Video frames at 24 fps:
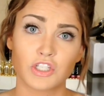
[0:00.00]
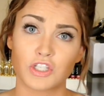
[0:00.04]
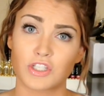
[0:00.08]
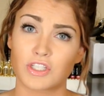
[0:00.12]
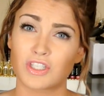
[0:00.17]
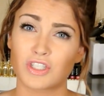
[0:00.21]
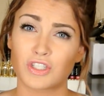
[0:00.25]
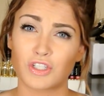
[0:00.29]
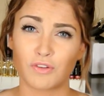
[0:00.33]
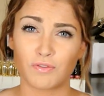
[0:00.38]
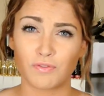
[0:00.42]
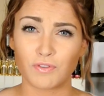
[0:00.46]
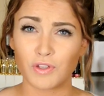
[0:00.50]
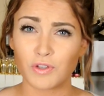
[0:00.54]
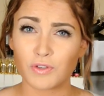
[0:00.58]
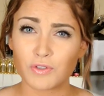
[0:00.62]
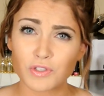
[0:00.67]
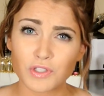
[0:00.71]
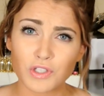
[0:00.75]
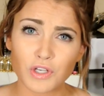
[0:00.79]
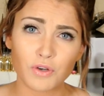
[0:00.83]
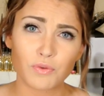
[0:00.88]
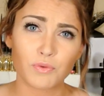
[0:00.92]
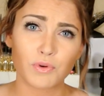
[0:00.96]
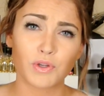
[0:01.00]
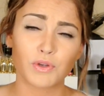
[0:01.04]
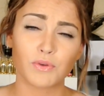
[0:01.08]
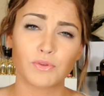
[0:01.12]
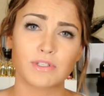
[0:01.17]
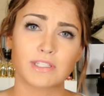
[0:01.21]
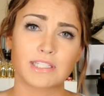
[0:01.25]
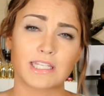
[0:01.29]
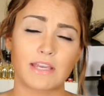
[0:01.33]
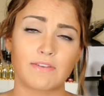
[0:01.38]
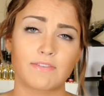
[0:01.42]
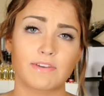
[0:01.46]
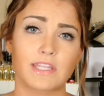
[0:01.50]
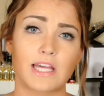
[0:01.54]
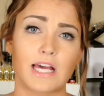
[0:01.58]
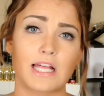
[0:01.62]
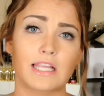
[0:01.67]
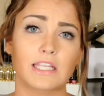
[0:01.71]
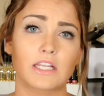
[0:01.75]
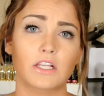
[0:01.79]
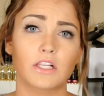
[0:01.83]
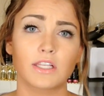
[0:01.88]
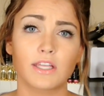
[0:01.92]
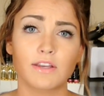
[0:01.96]
Just diffuse your roots, give it
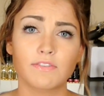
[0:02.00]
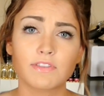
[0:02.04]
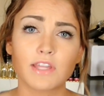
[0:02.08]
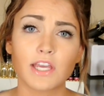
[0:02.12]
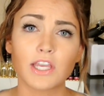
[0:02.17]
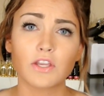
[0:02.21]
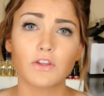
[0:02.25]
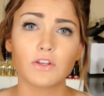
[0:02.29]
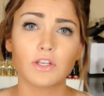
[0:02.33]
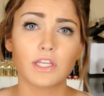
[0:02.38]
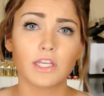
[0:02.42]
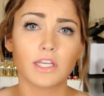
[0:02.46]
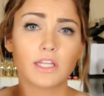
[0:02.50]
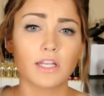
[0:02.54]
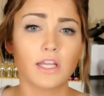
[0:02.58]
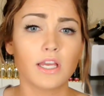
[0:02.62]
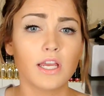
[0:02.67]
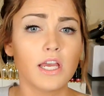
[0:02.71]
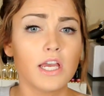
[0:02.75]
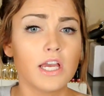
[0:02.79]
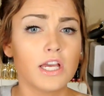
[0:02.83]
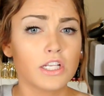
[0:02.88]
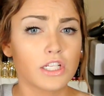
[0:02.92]
that little lift that you need.